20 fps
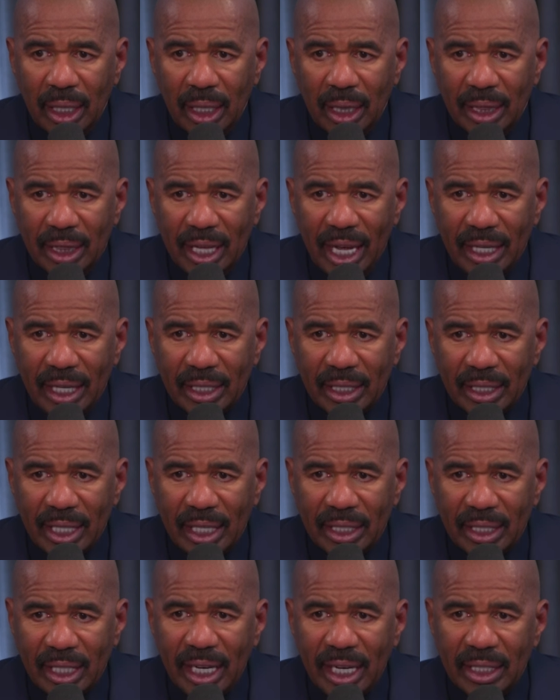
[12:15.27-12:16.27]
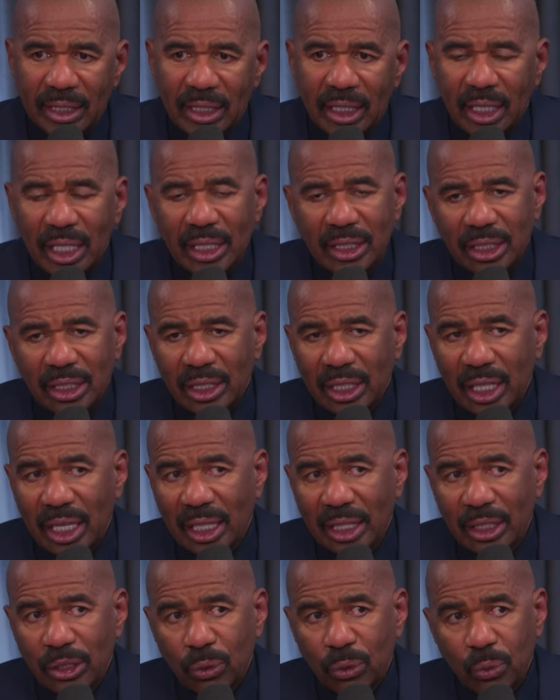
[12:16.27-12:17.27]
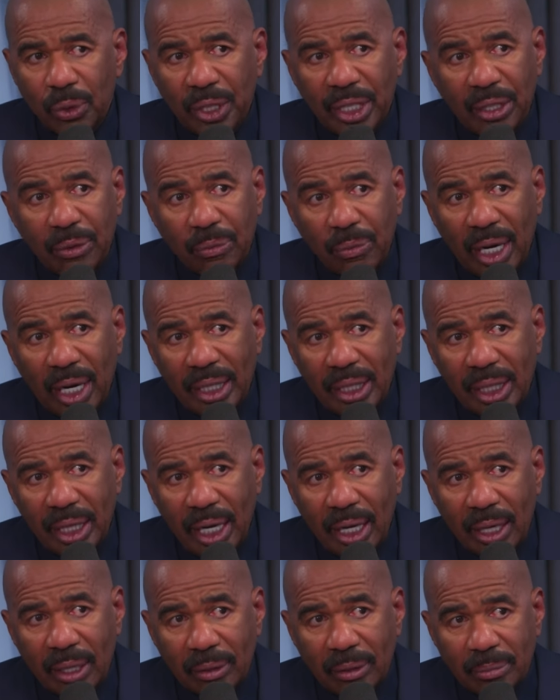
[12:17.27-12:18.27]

that that cancellation thing is winning right now.